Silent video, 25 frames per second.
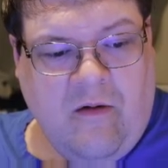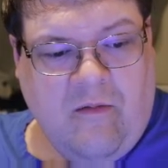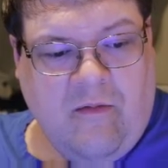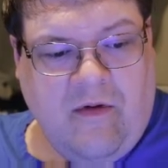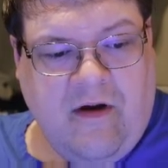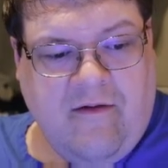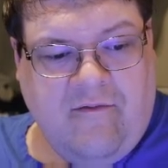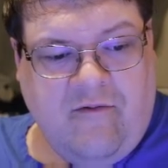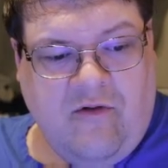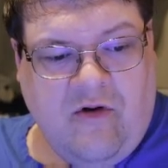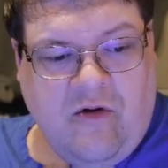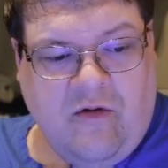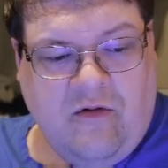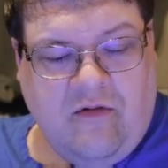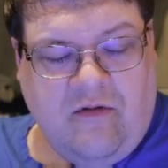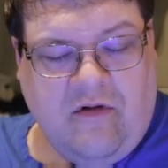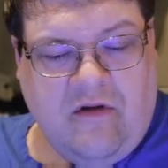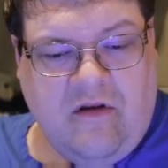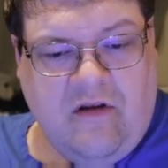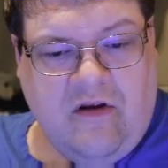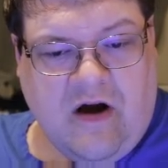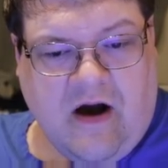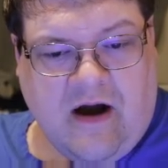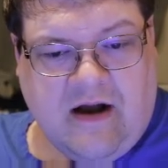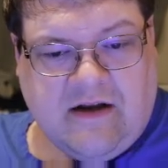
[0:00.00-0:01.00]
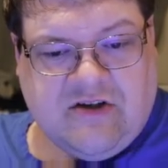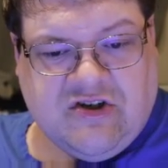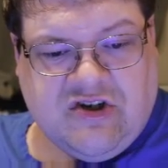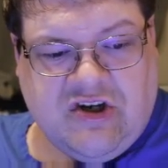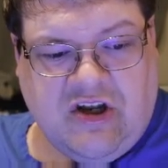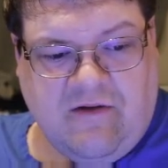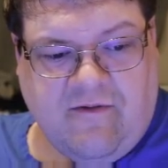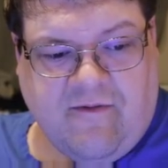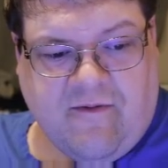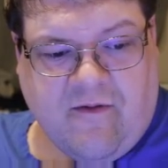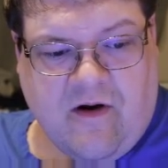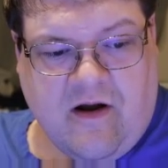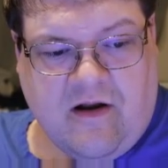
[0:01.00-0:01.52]
We have no
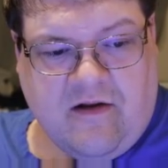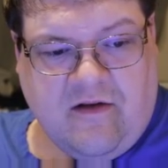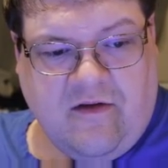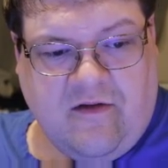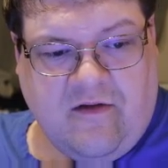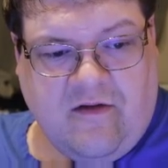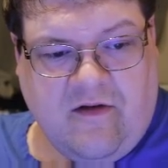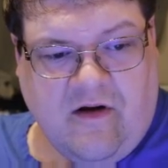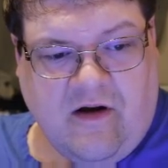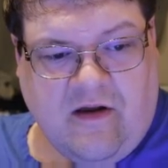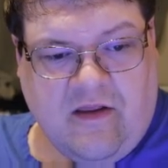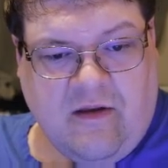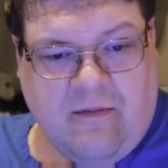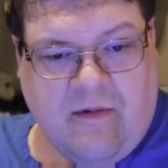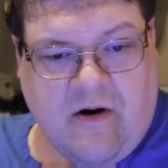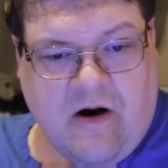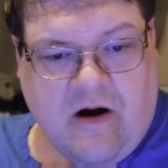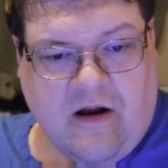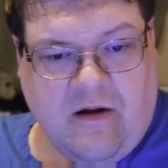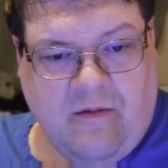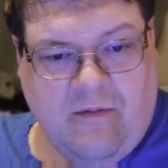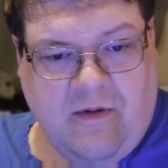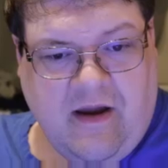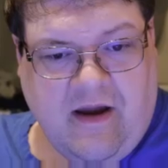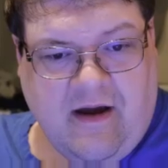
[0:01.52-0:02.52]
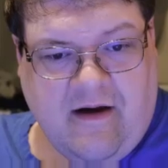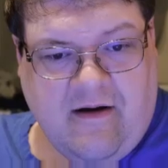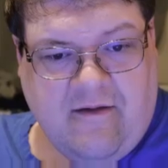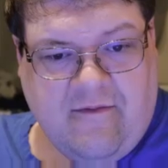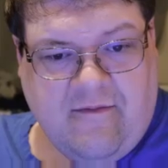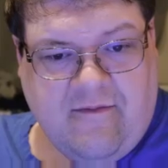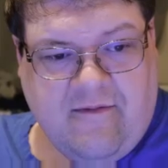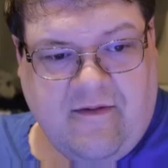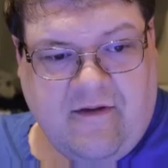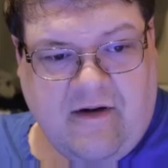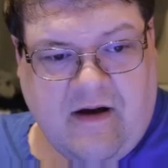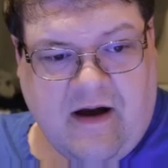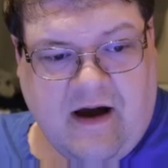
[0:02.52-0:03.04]
Donji fronts on the market. We
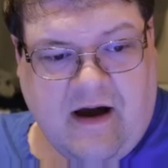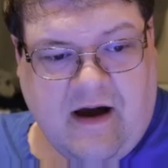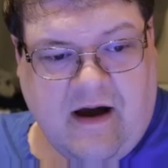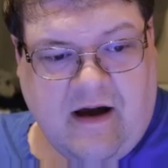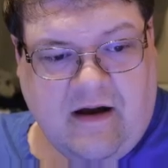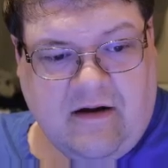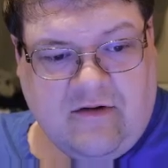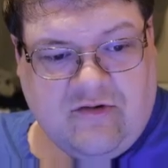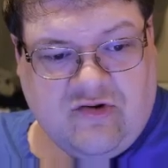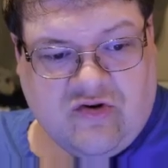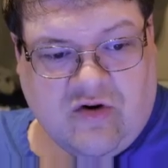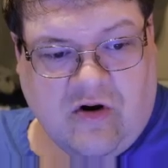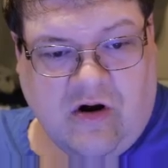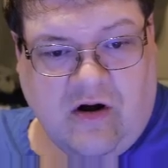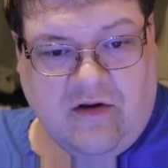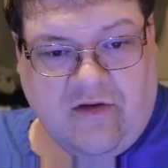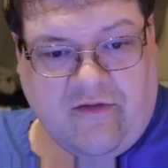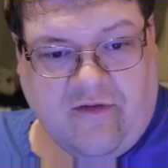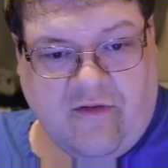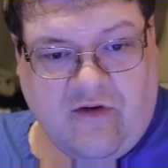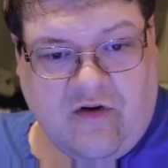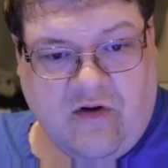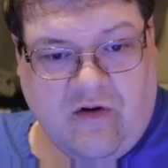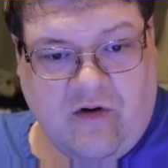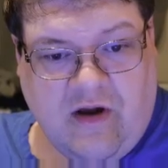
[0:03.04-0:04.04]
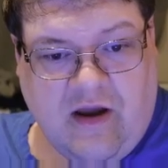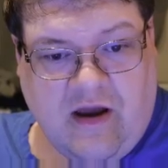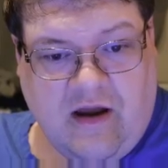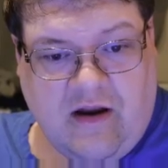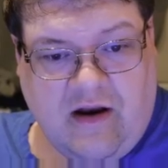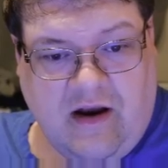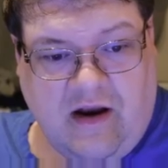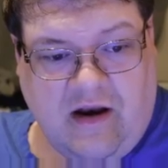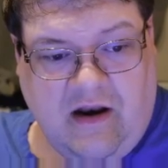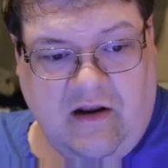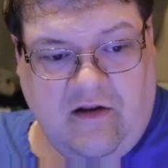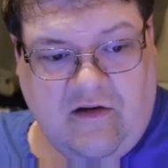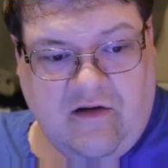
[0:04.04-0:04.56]
have draws for Toya at
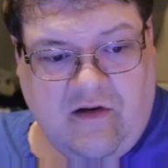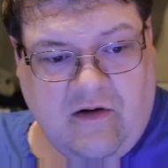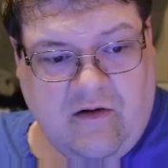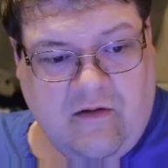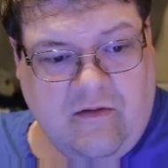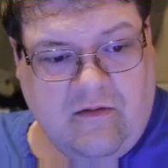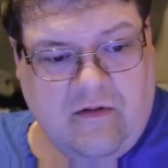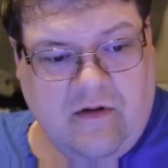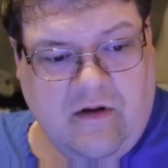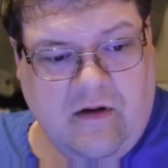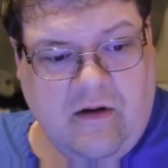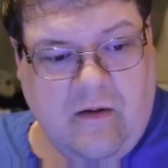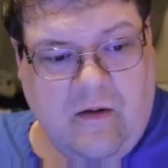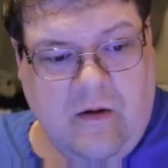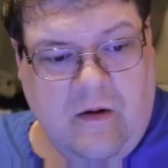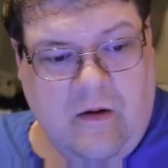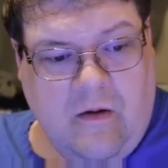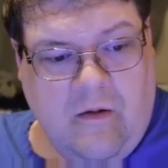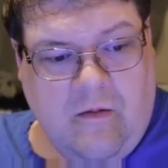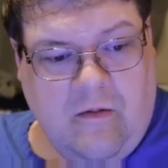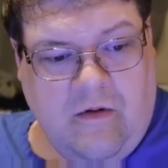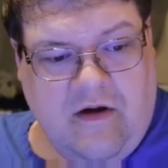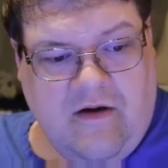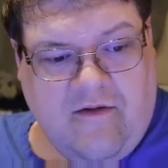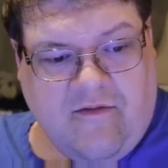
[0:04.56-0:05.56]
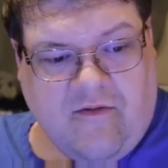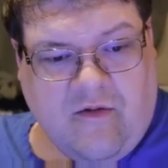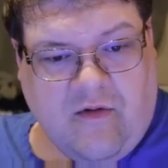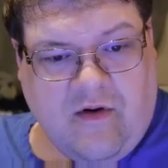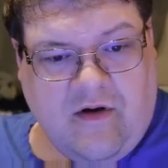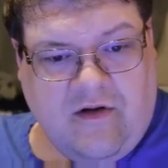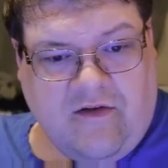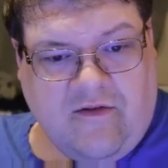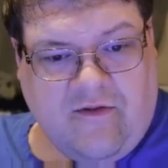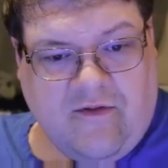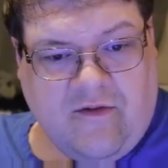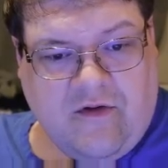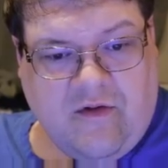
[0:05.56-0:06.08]
82. We have
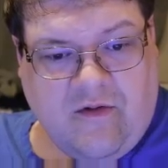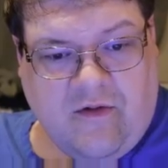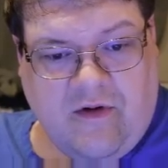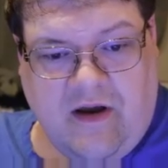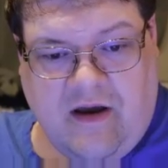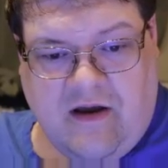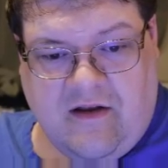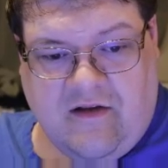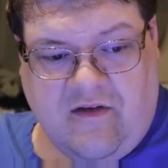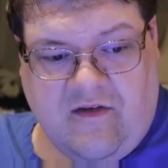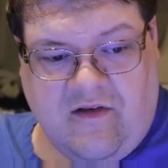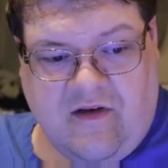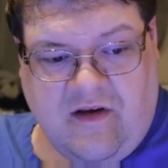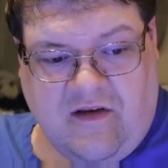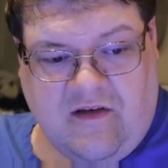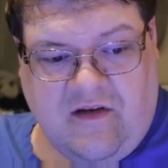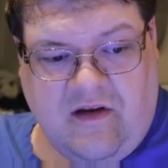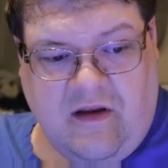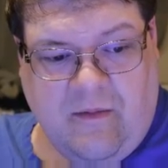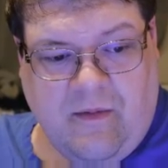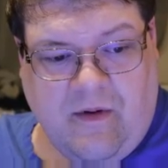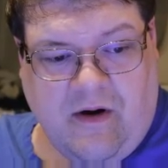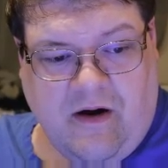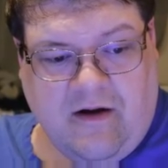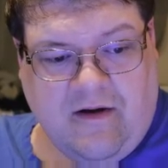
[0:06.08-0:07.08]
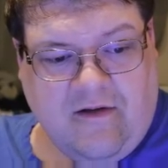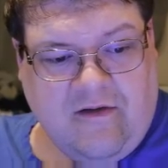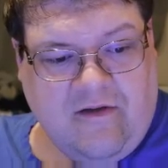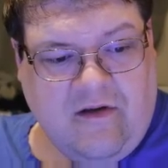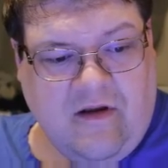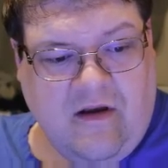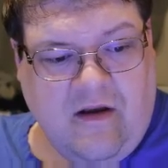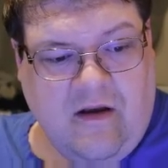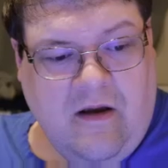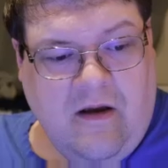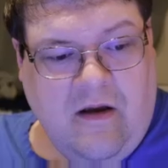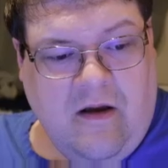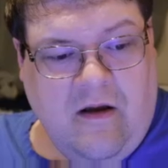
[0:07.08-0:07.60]
crits for Toya at $60.
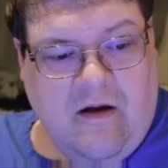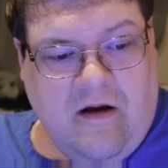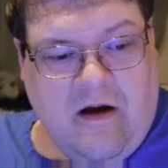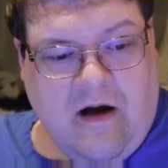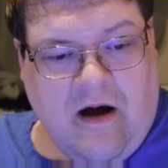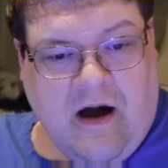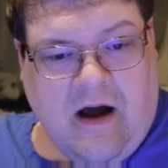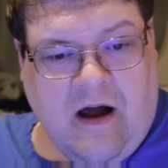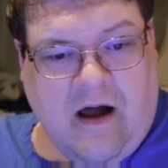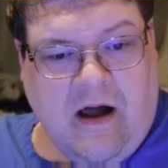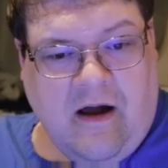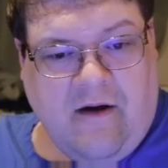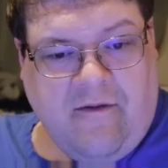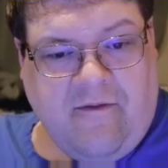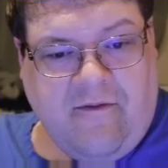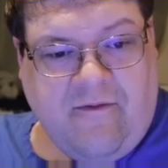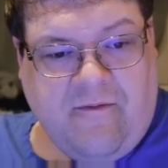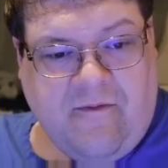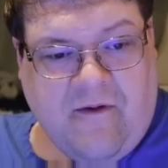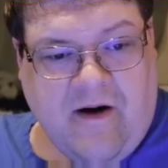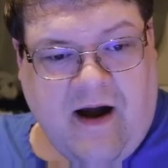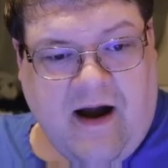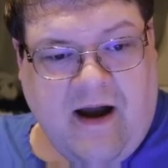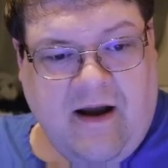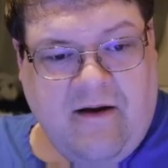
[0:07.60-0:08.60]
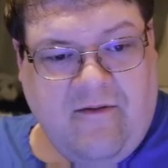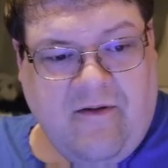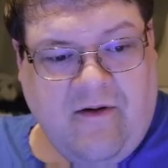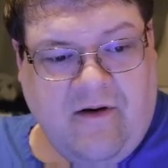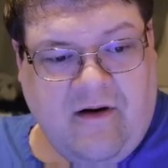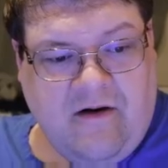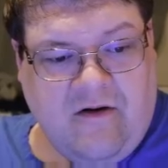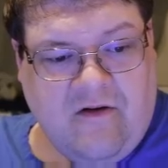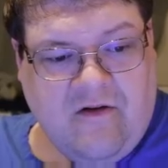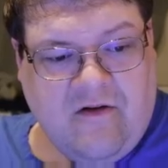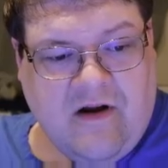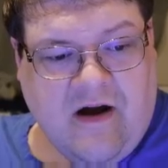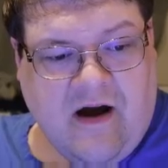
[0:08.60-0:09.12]

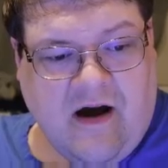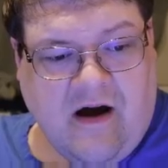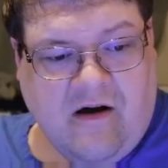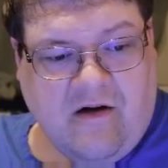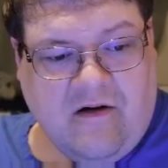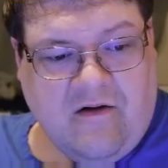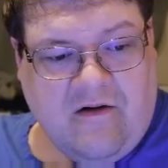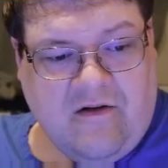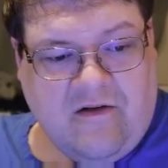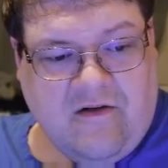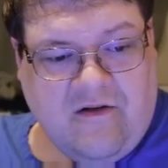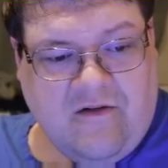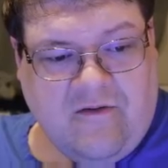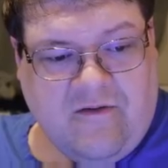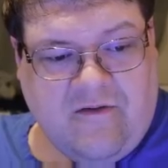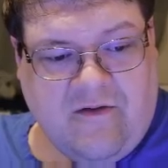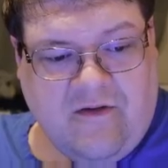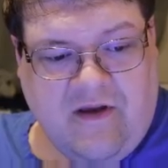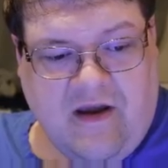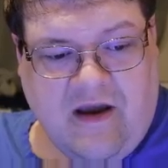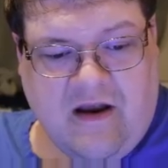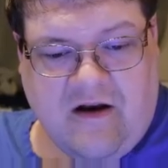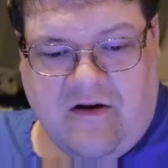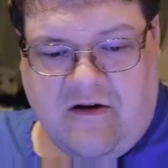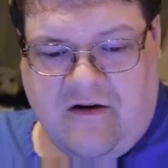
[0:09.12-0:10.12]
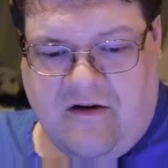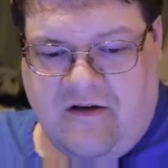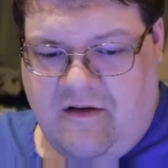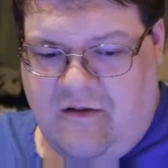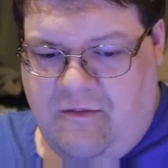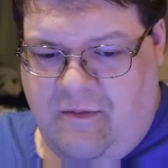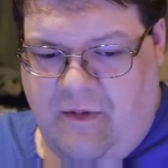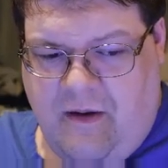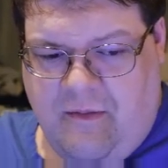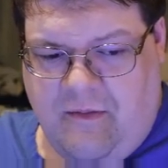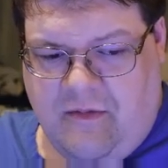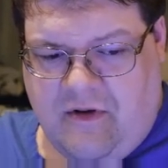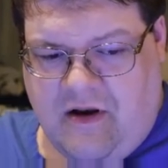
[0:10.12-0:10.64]
$500 for the energy.
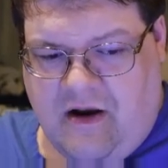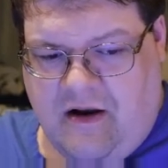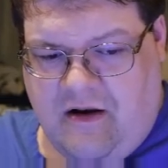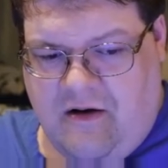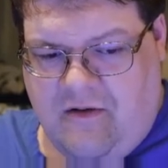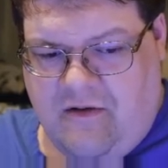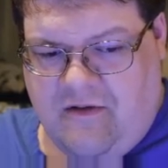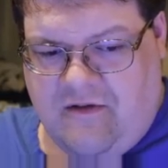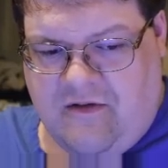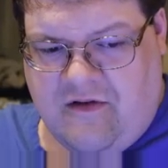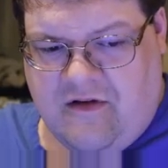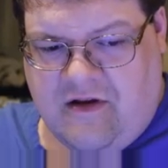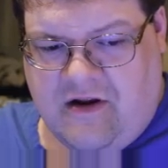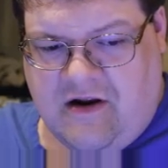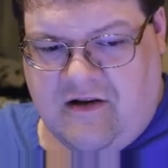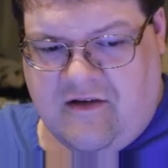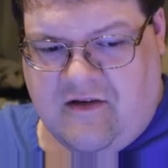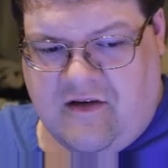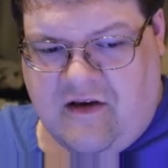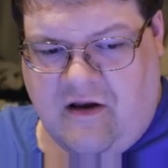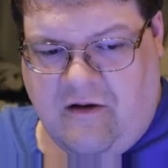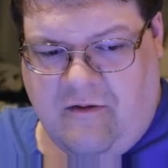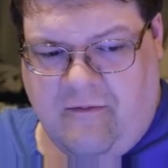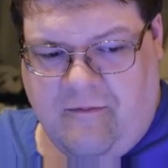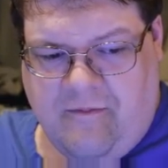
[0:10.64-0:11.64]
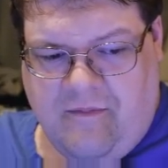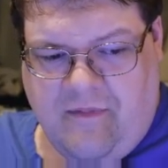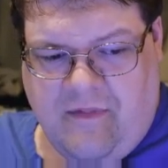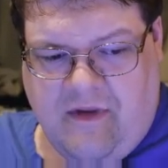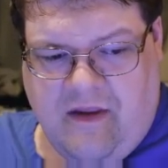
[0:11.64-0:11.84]
Do people not know this is going to sell?